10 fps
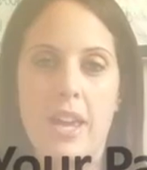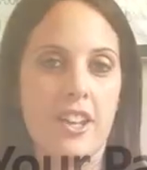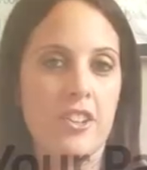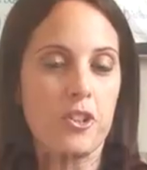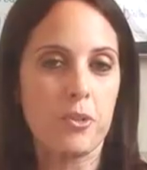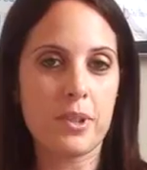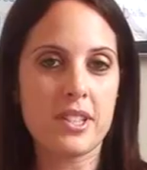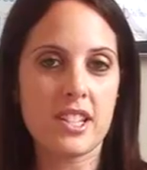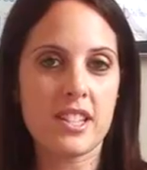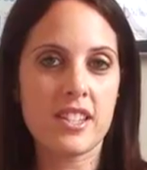Being a new
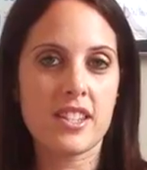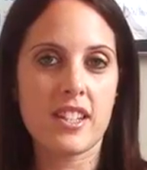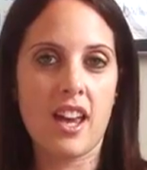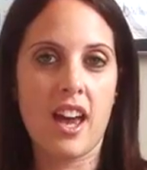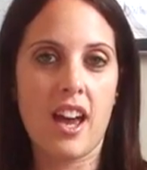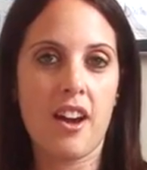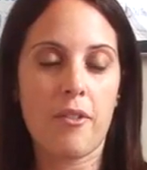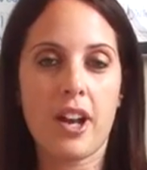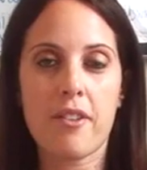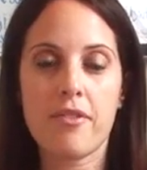business,
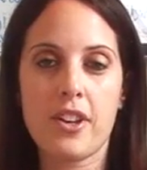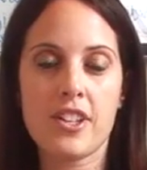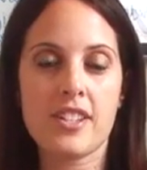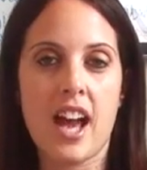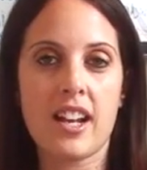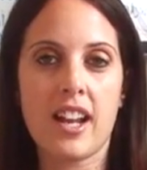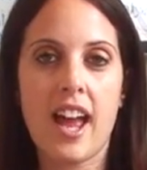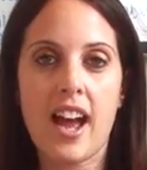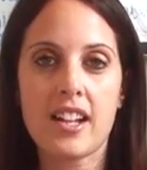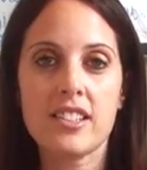when I first started
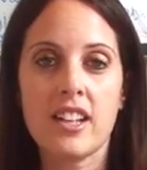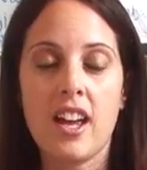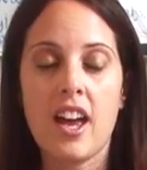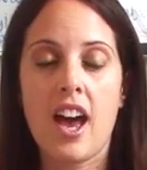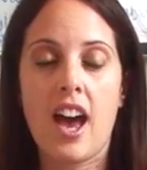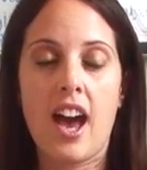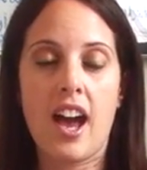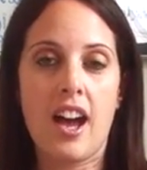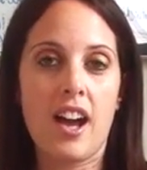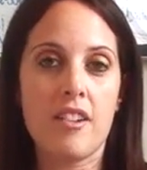out,
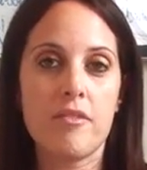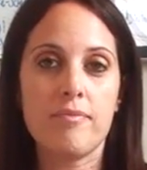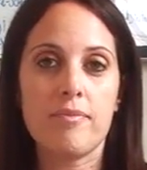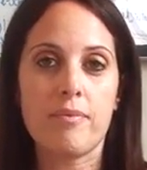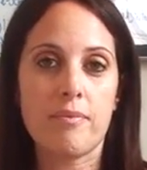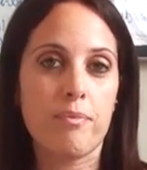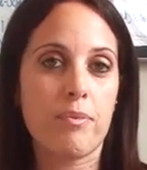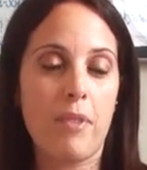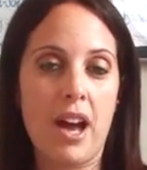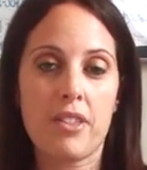
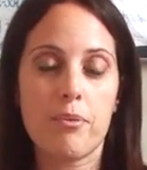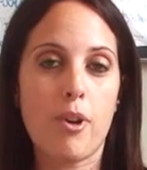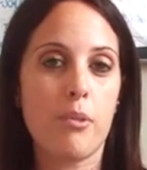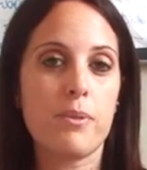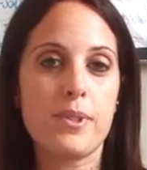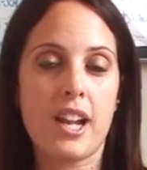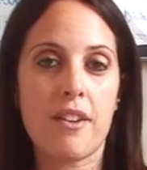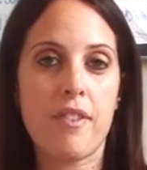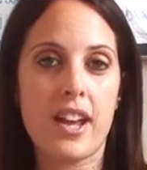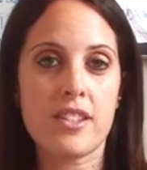the problems that
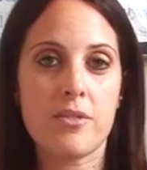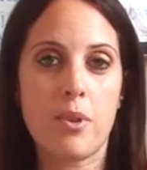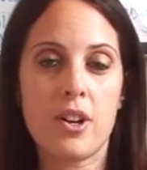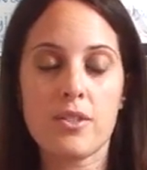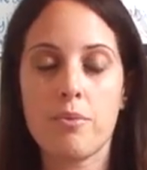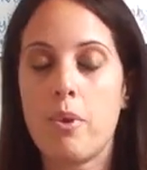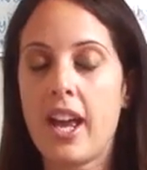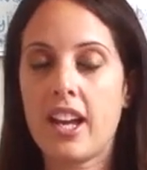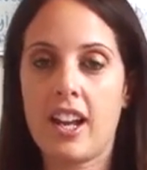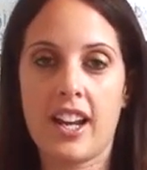I faced was
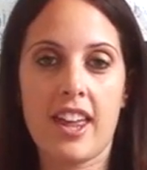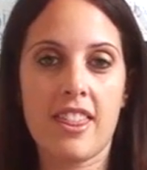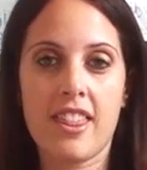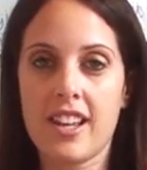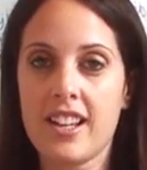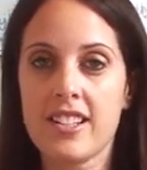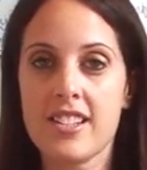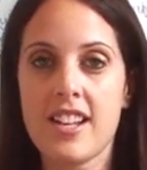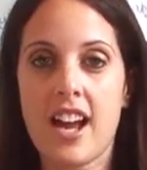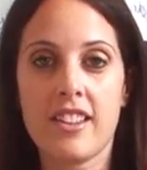where can I get
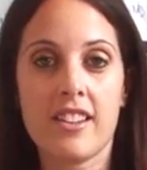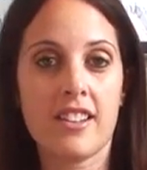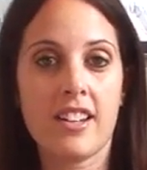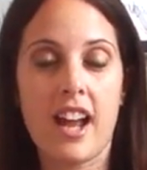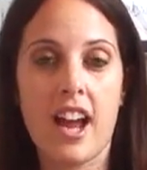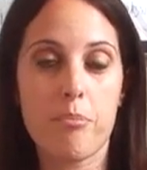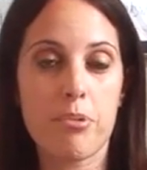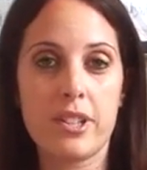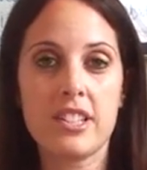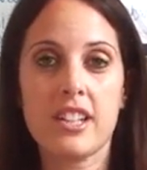things done,
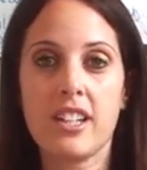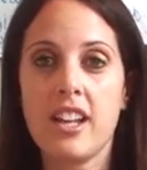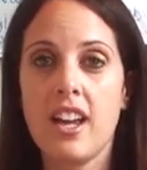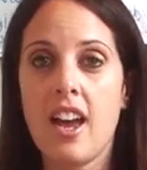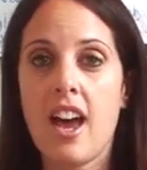printed